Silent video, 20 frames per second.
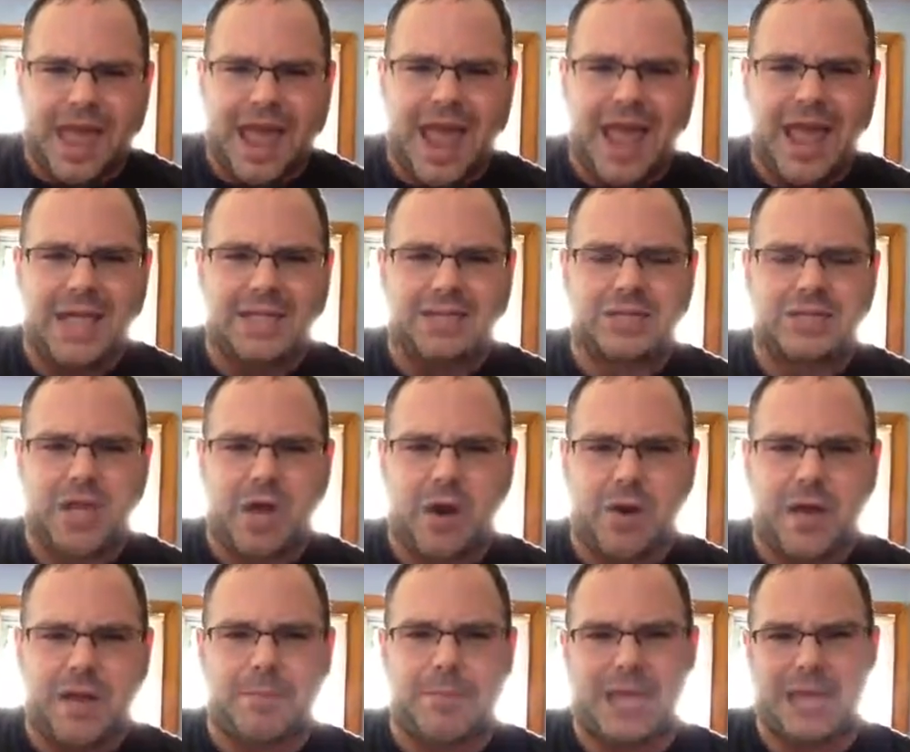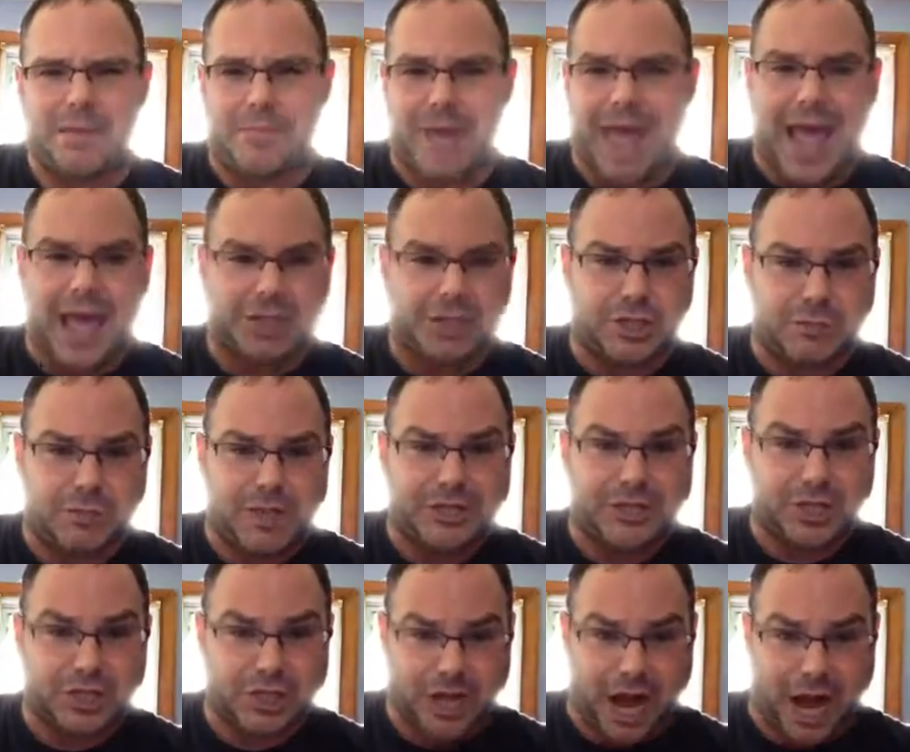And so at a big bash, you
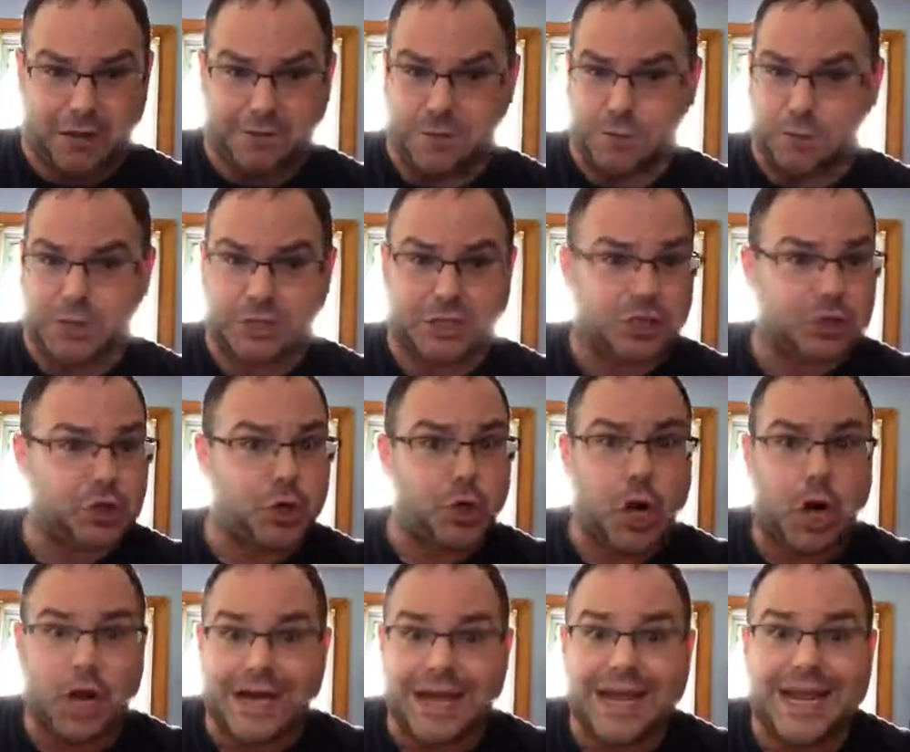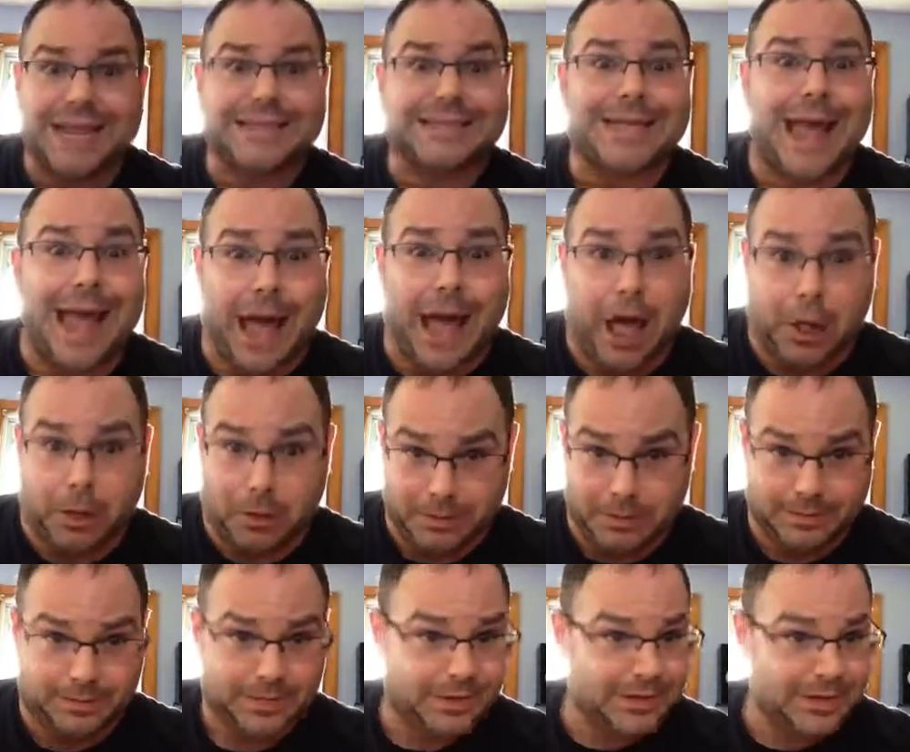meet the sheriff, who is as crooked as
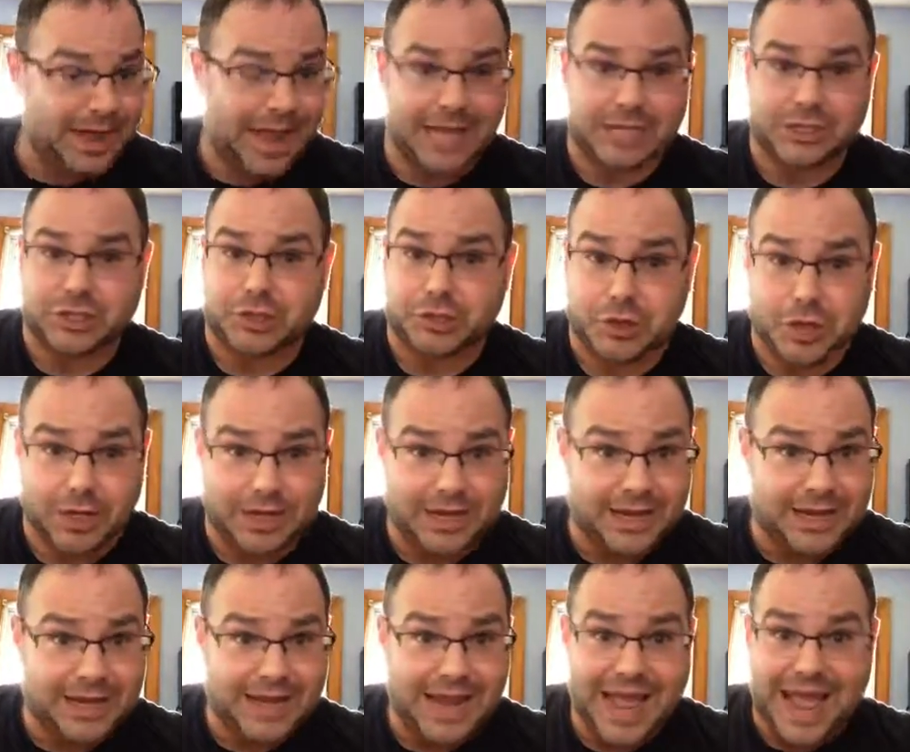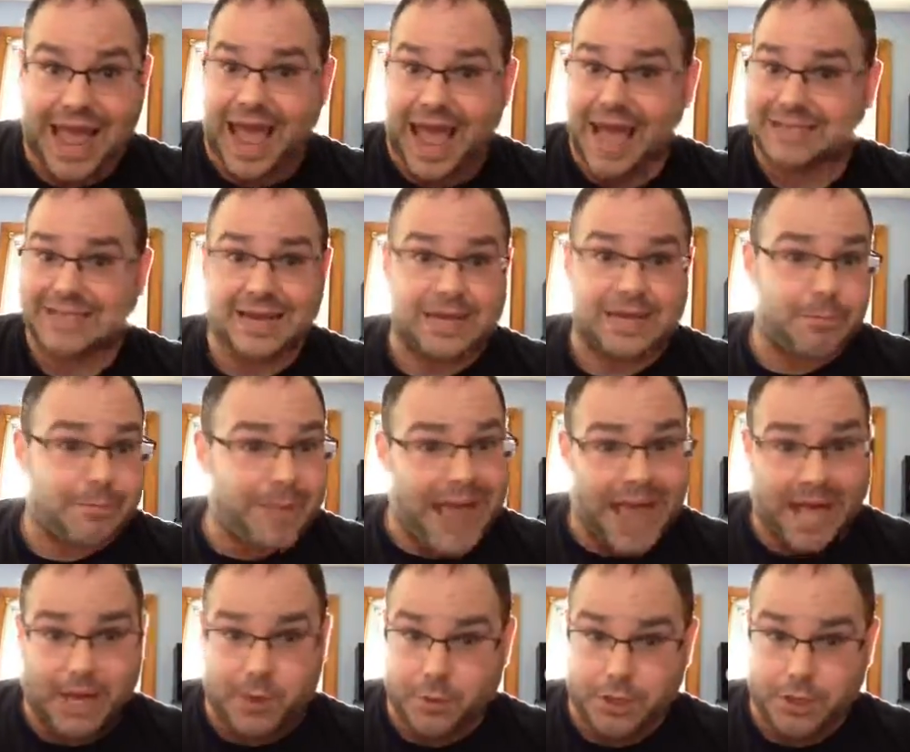hell. As crooked as any
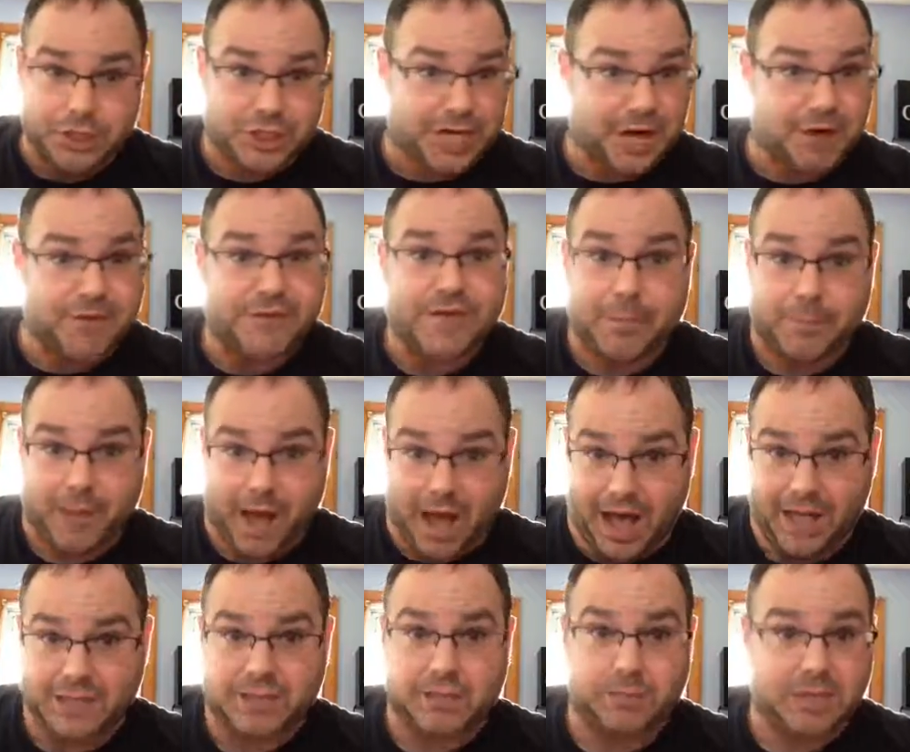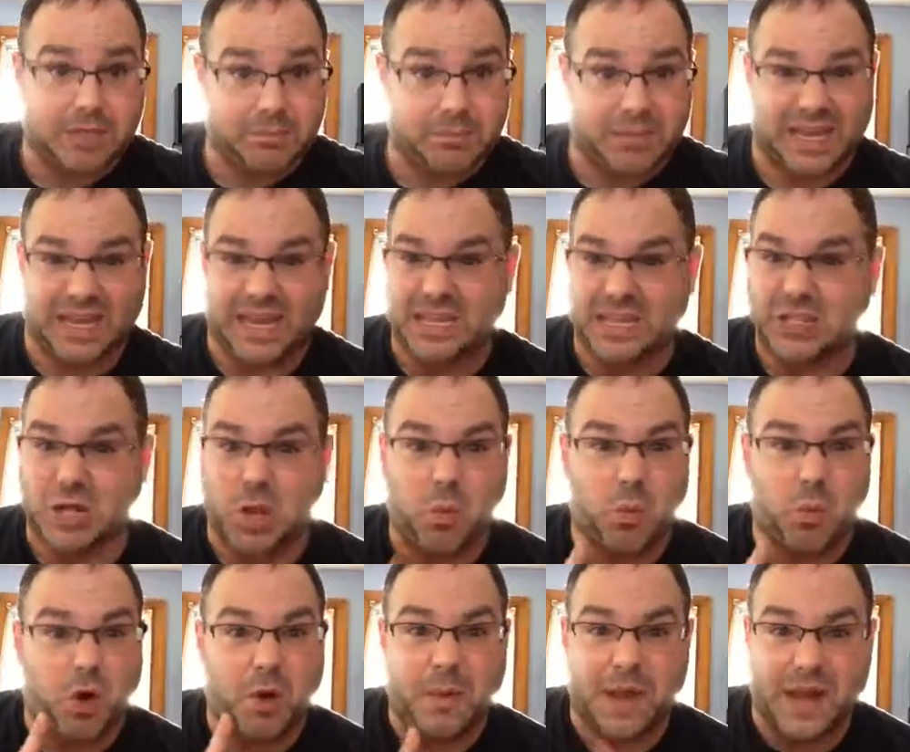backwoods sheriff can possibly be. He's a
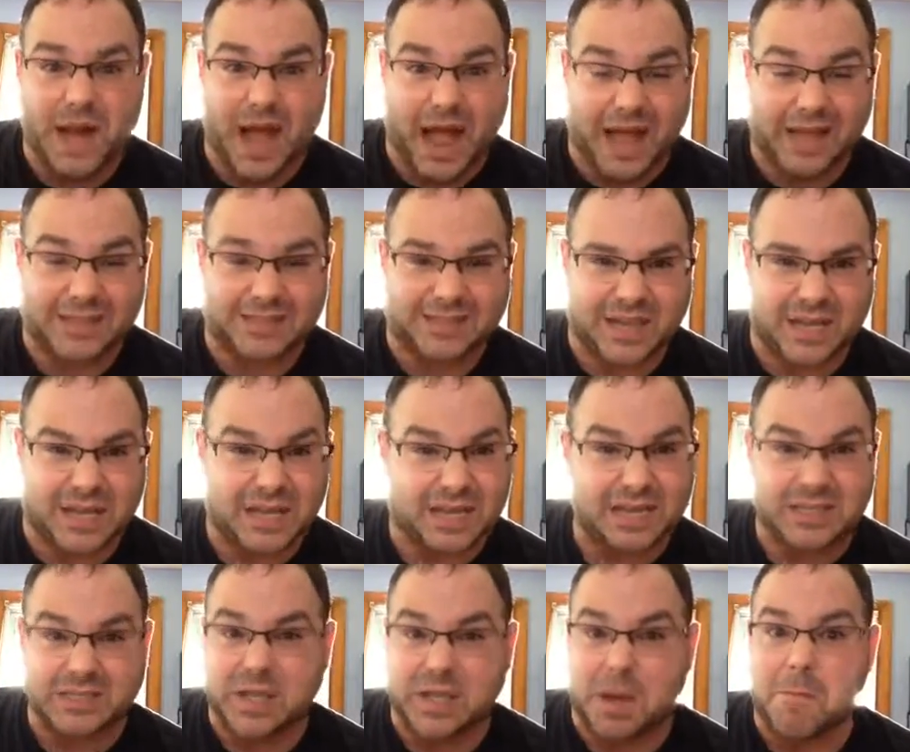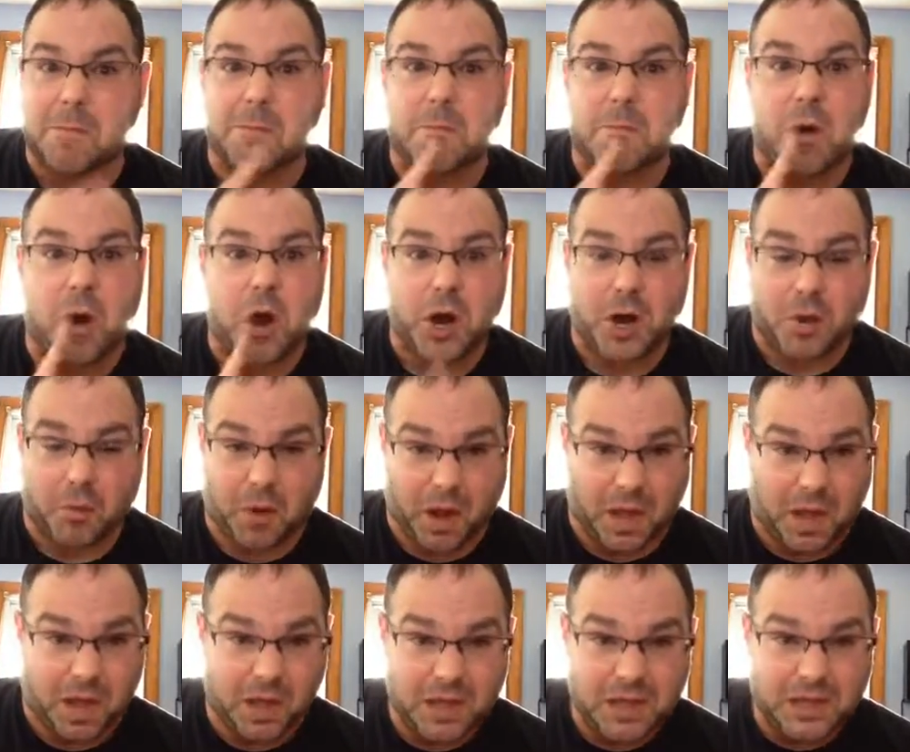womanizer. He's a murderer.